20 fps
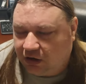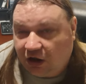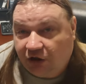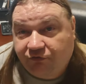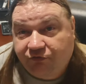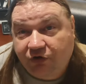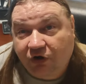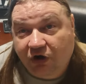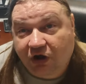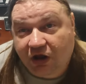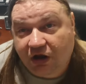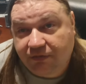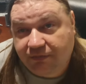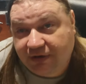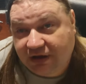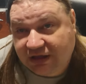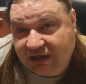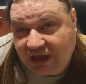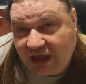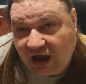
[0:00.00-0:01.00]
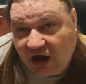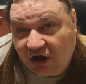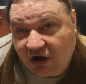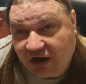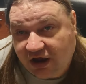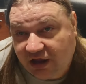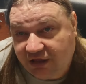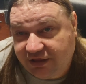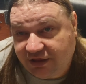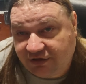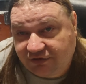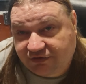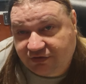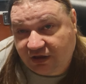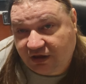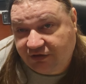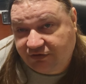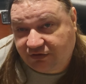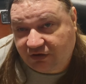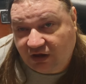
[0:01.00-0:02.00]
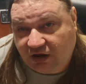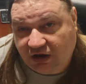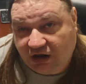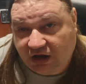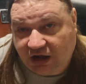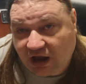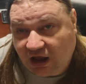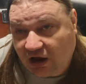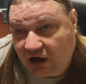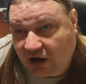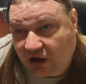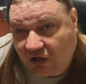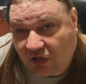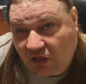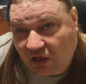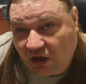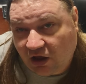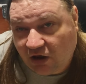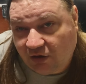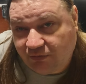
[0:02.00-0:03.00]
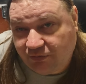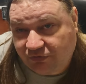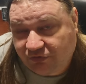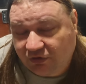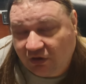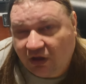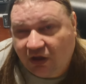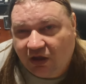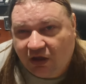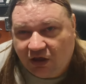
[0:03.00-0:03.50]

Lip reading: If you're going to be carrying these things in and out of clubs,